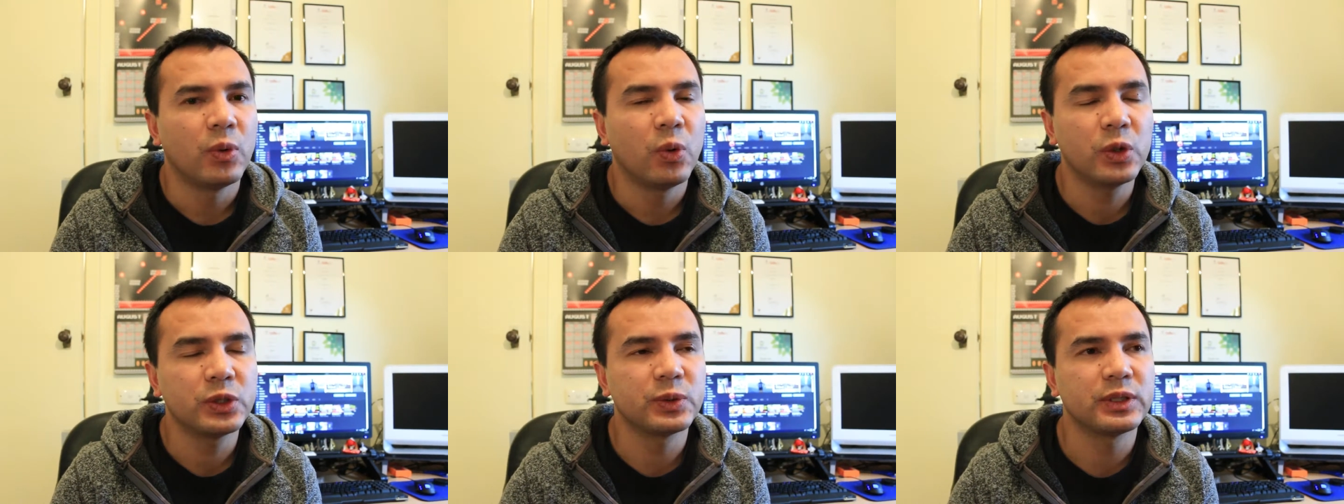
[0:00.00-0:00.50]

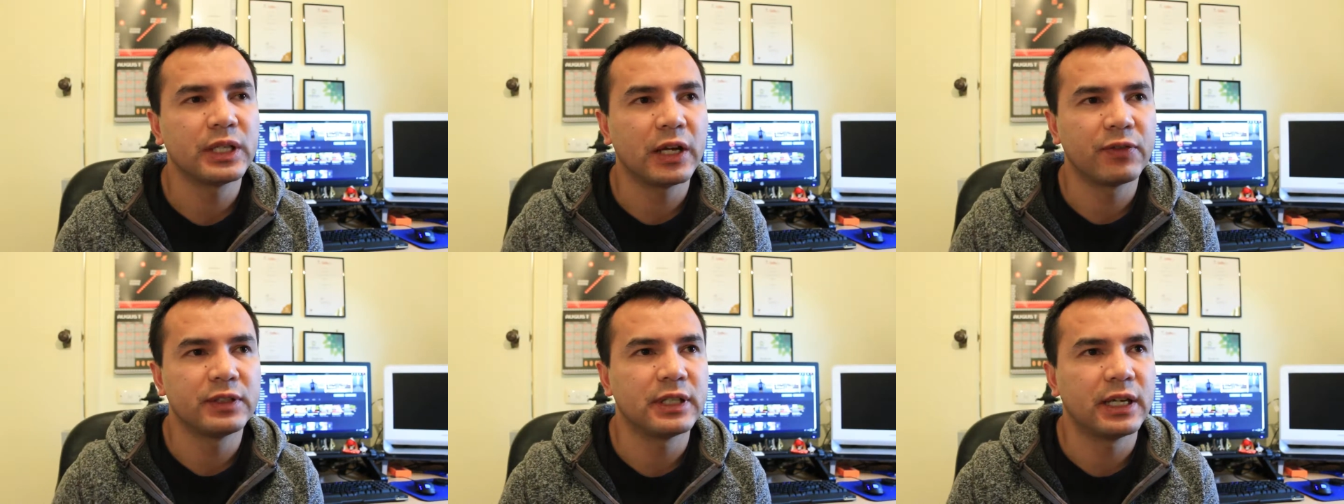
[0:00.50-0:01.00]
Also in
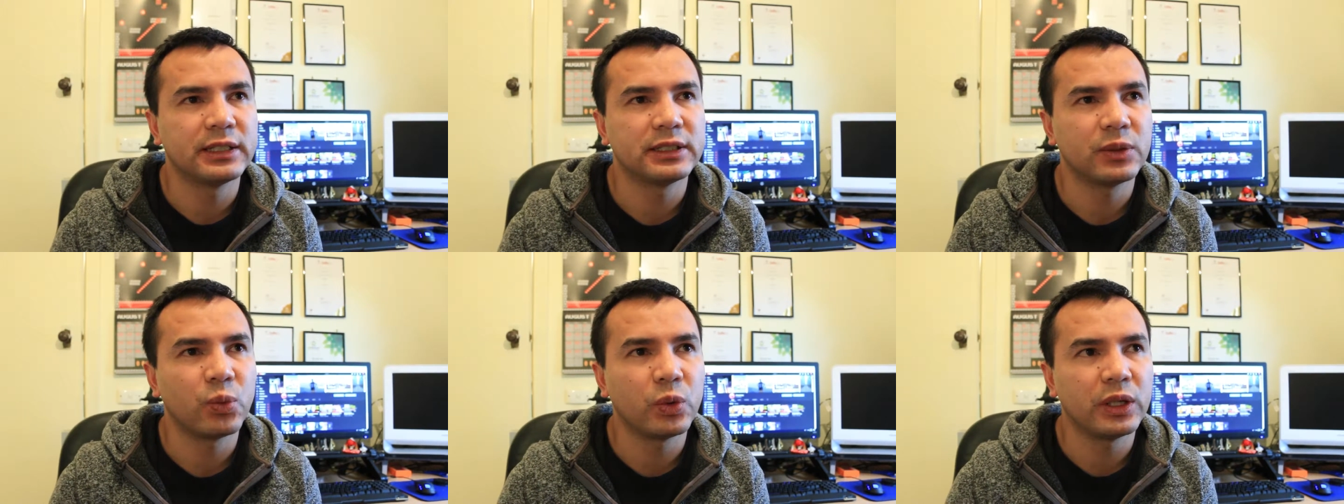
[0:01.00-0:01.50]
Southeast
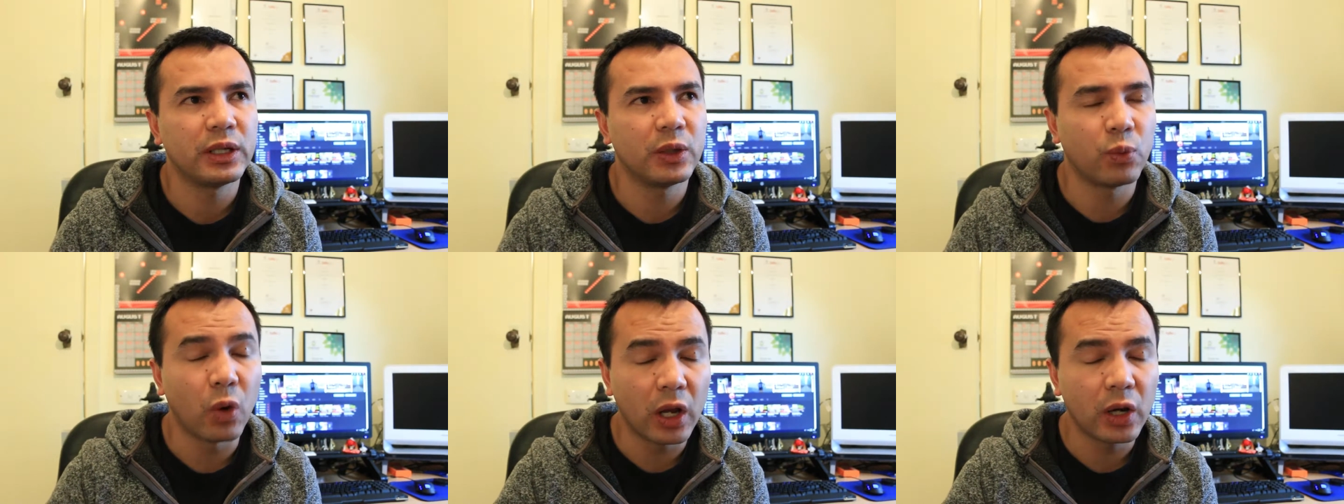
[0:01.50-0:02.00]
Asia,
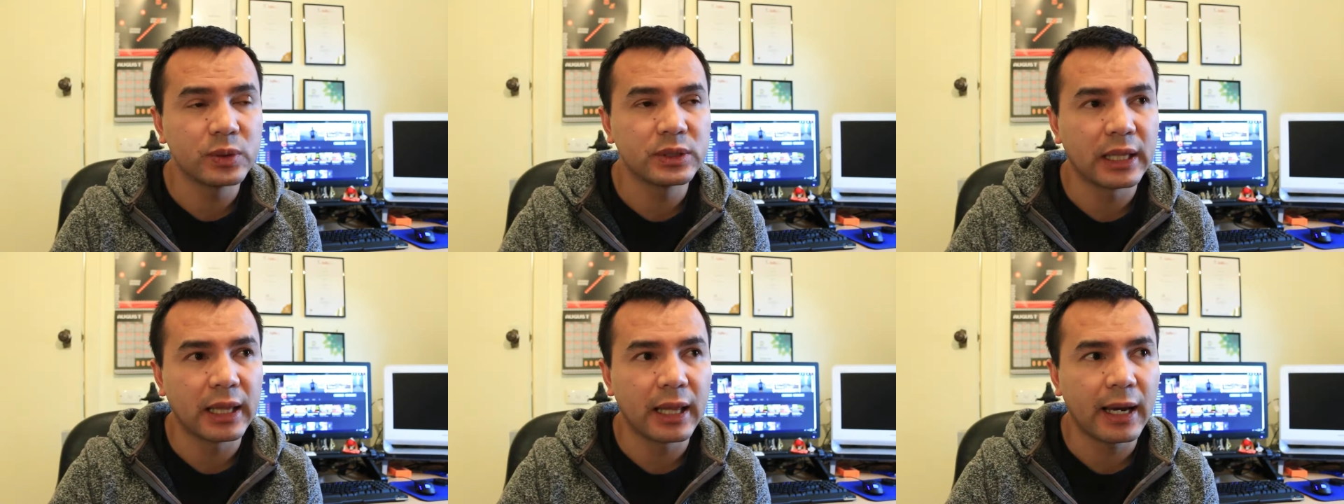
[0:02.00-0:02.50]
while I was
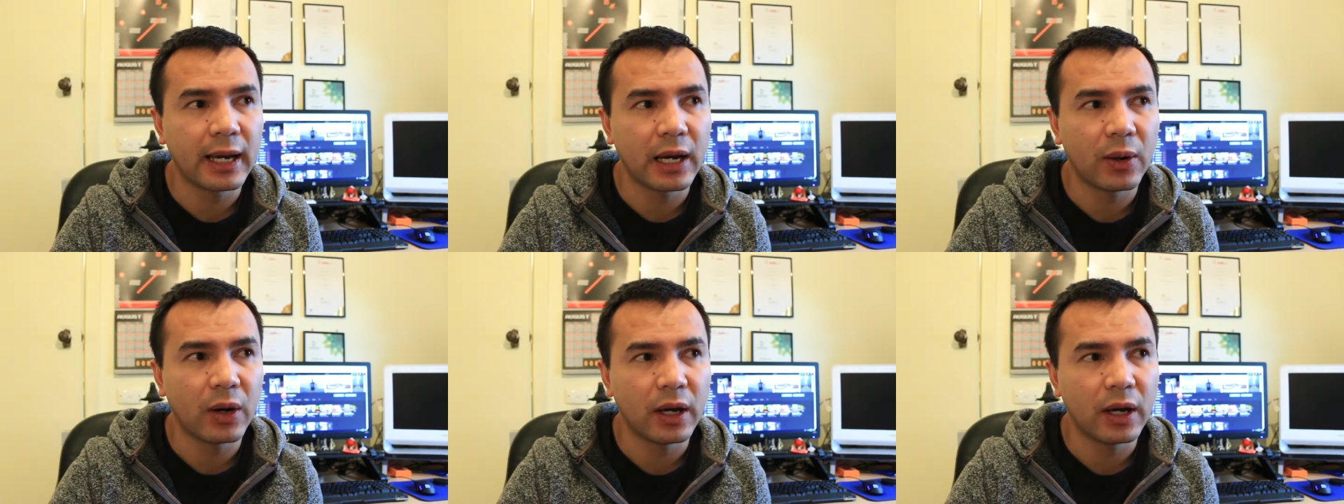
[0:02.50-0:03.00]
in Laos,